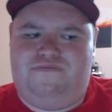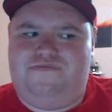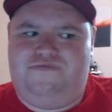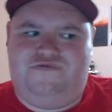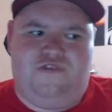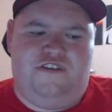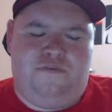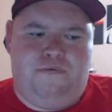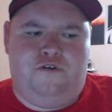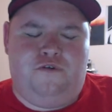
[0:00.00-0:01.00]

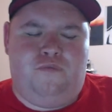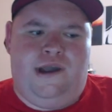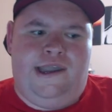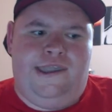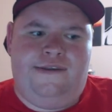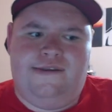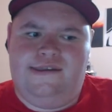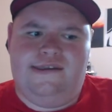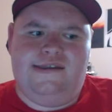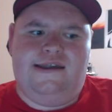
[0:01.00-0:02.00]
transparent way.
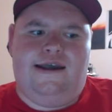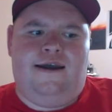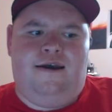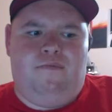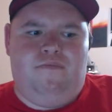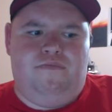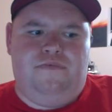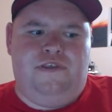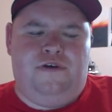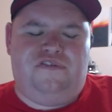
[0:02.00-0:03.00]

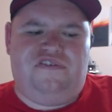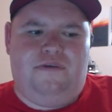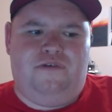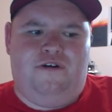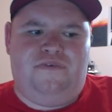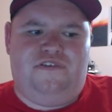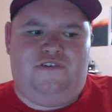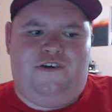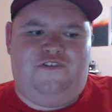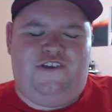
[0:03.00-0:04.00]
Sometimes
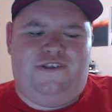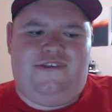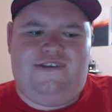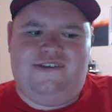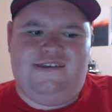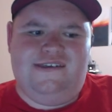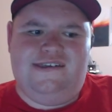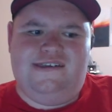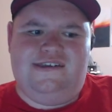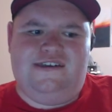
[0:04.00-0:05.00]
I think
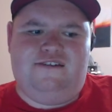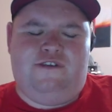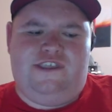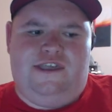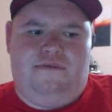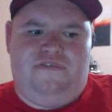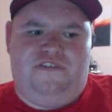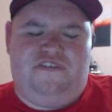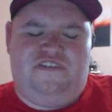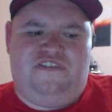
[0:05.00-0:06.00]
when it comes to
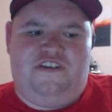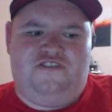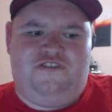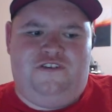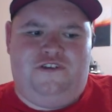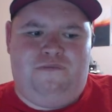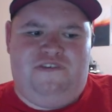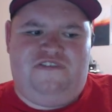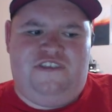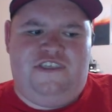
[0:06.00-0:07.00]
this discussion, you can be
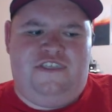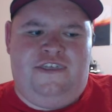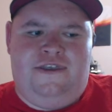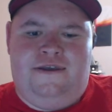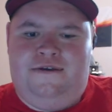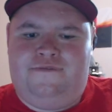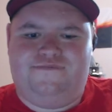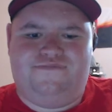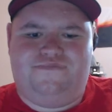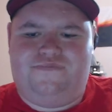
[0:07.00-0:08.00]
sitting there
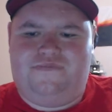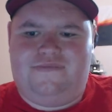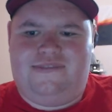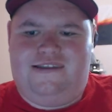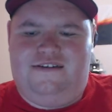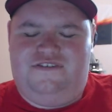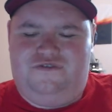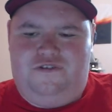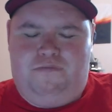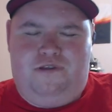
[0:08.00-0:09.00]
until
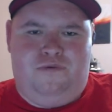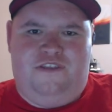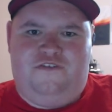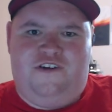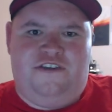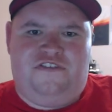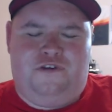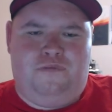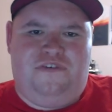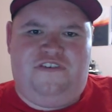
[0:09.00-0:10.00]
you're blue in the face. I
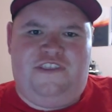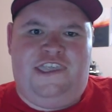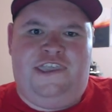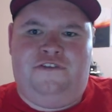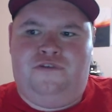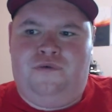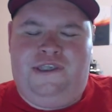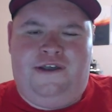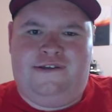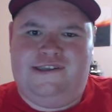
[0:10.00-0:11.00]
can be sitting here doing
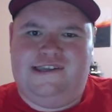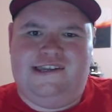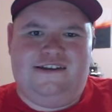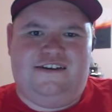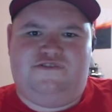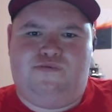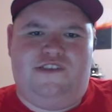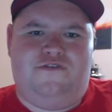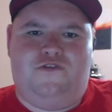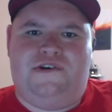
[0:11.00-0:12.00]
a
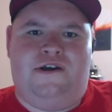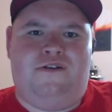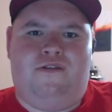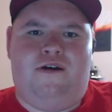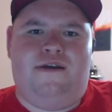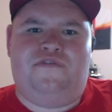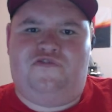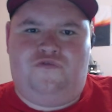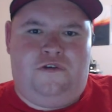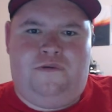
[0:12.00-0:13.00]
24-hour live
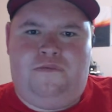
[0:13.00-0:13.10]
stream,